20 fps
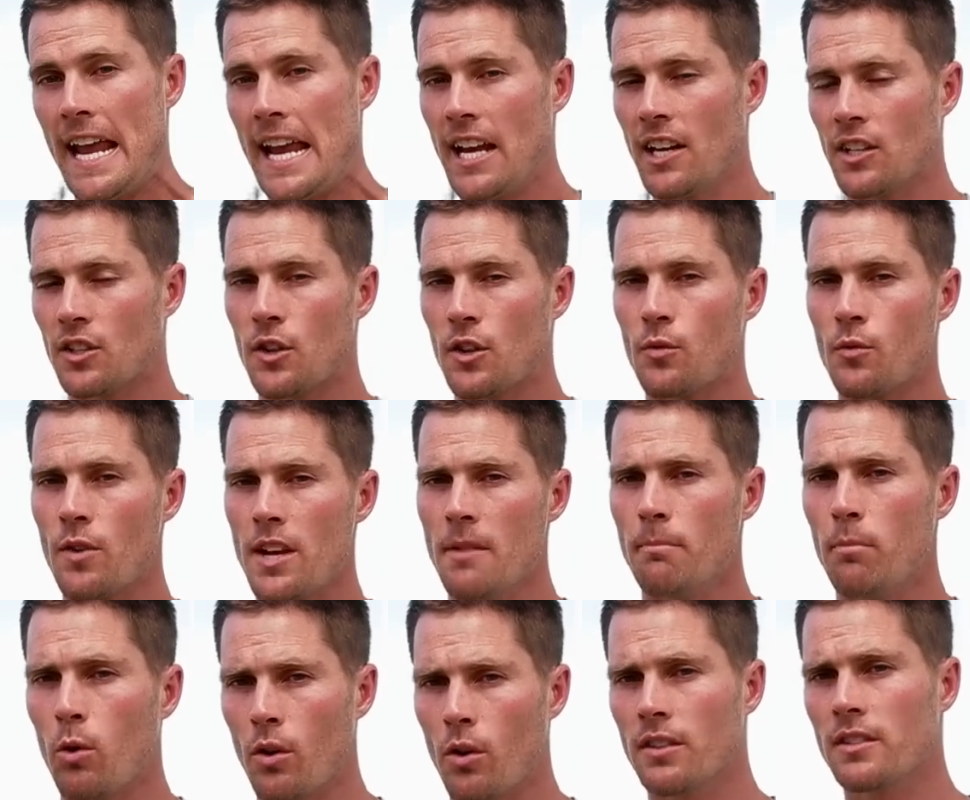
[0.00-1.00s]
Here's three
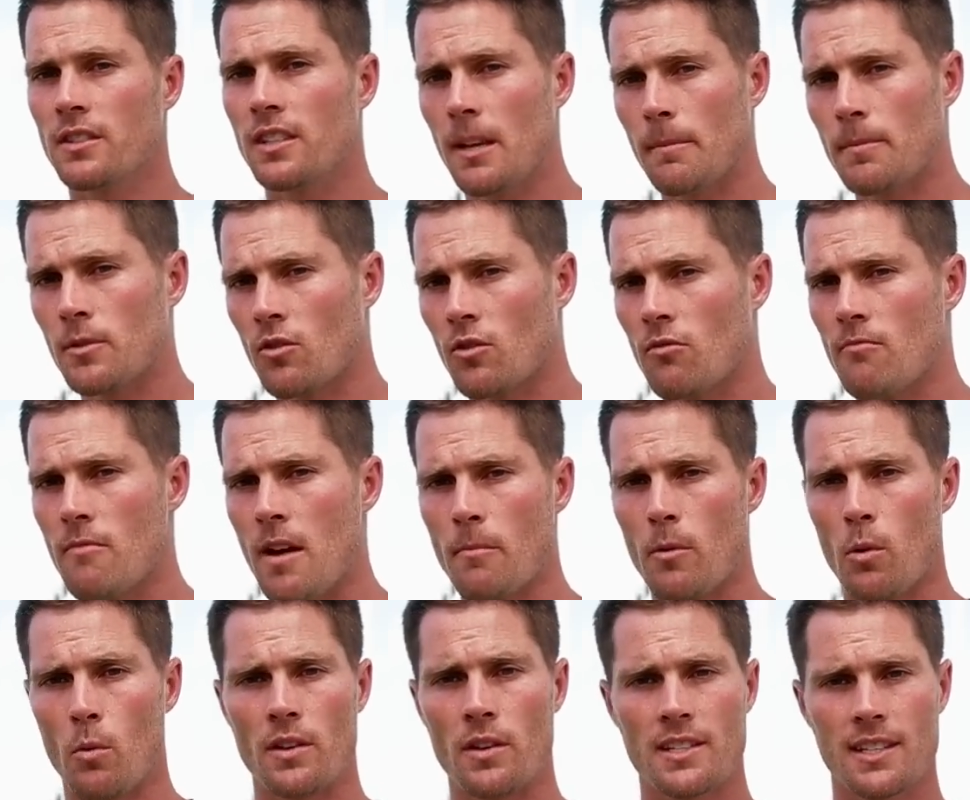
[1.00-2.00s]
important tips to
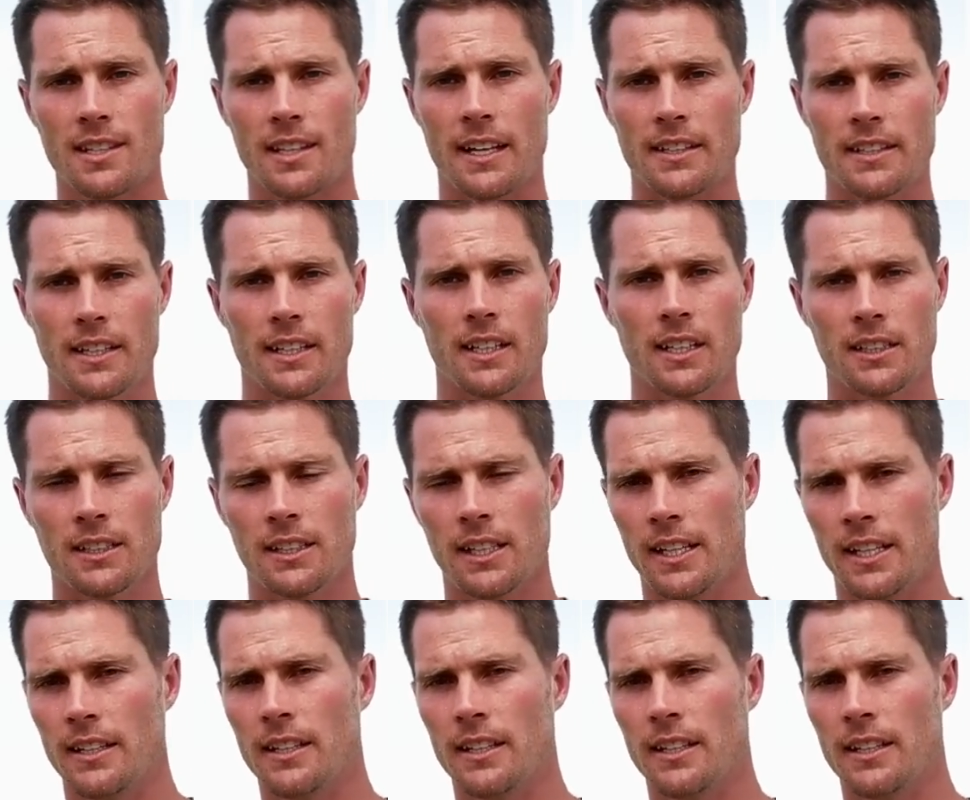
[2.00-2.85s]
remember when selecting a cleat.